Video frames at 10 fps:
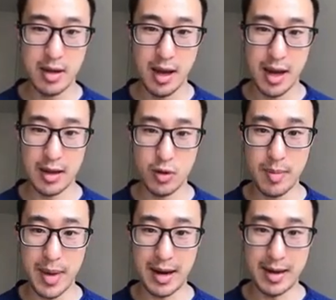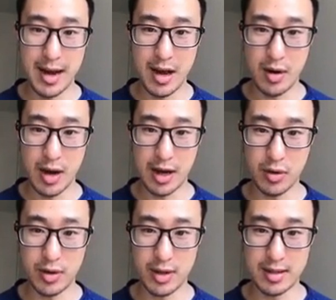And looking back now, I
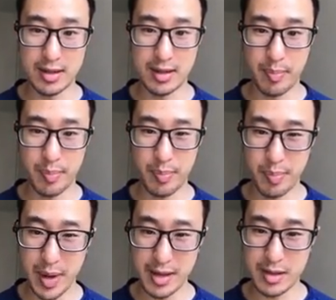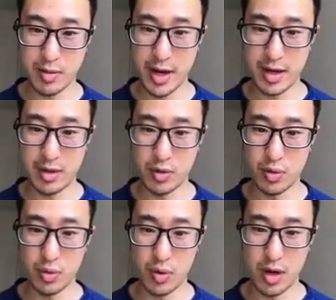don't think this is the best way
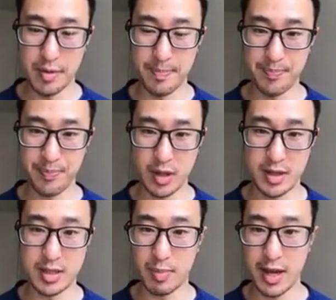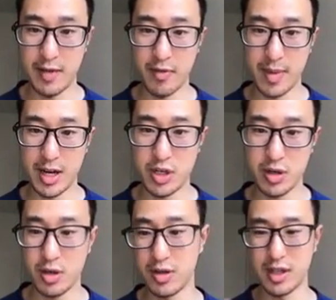to display information
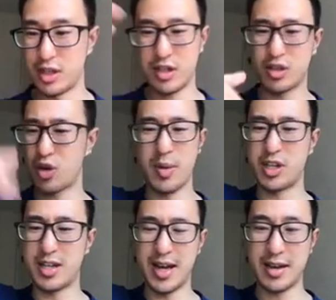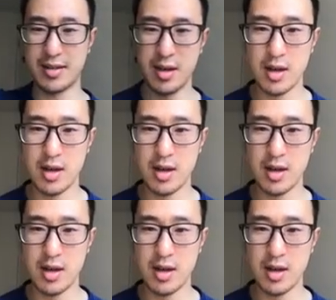because there's just so much text.